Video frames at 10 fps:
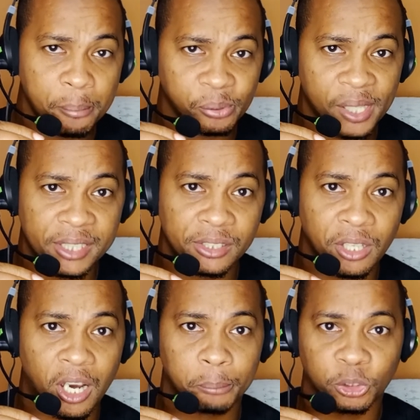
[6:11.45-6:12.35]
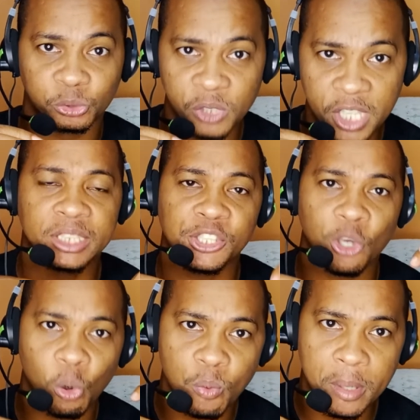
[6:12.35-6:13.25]
praise God, but it
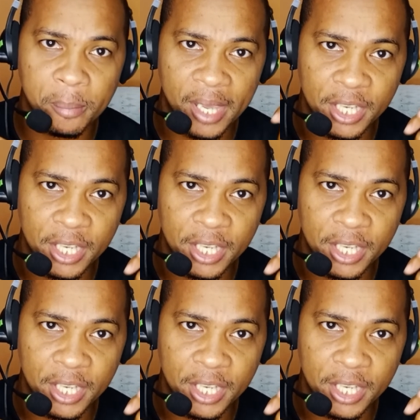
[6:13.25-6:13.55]
is how we